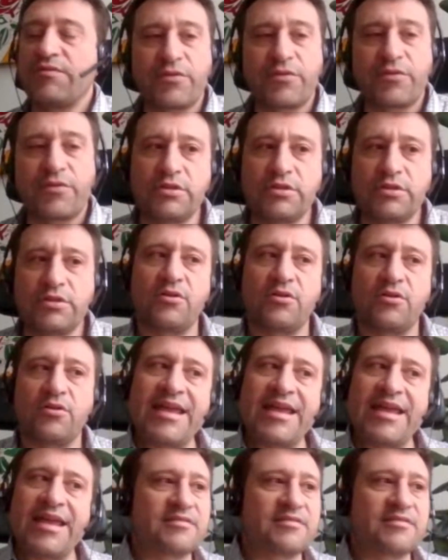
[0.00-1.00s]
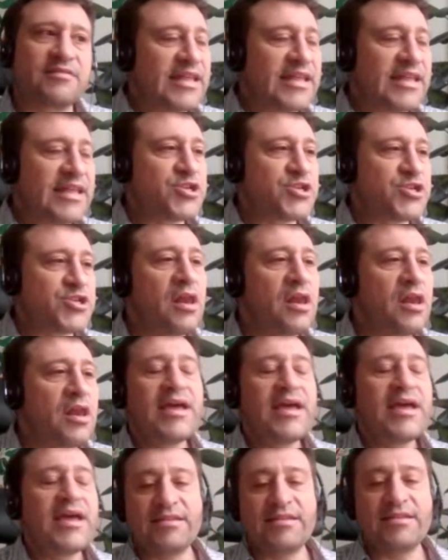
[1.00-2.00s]
with root or any
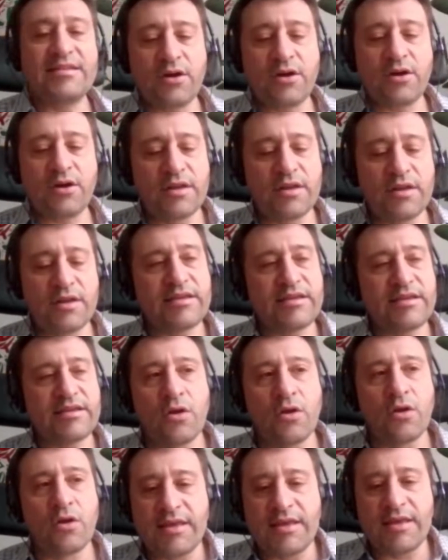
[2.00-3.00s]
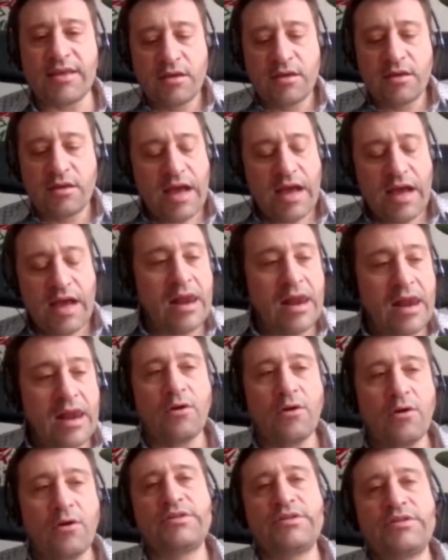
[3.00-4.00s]
credential, and is only
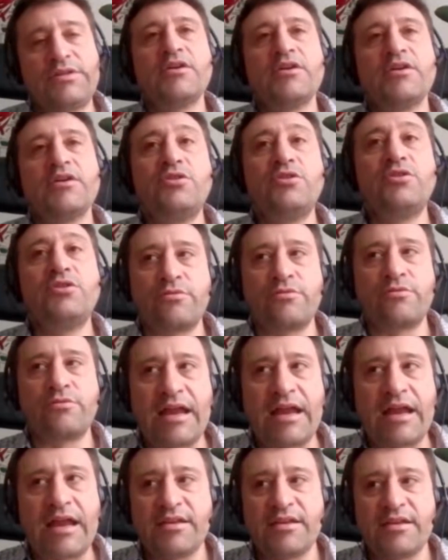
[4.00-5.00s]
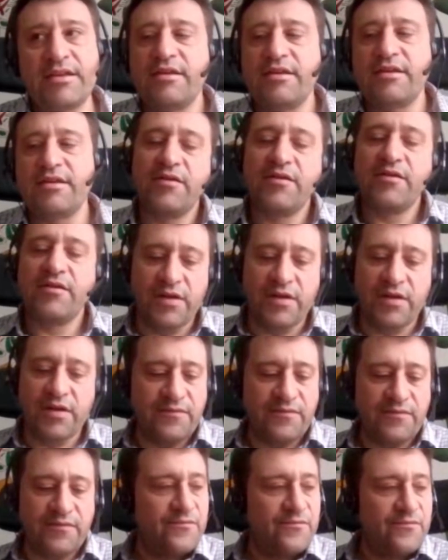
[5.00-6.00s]
allowed to run
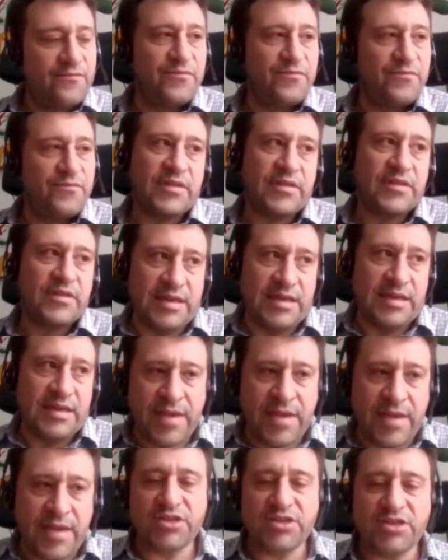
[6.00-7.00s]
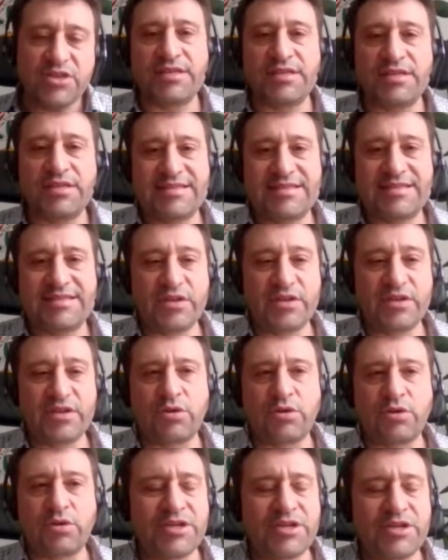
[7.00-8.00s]
the image in this
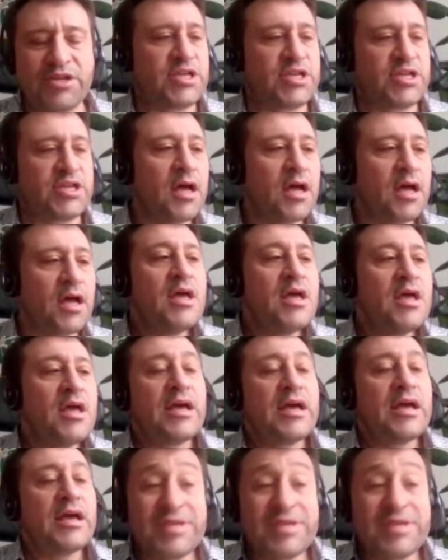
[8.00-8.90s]
virtual machine.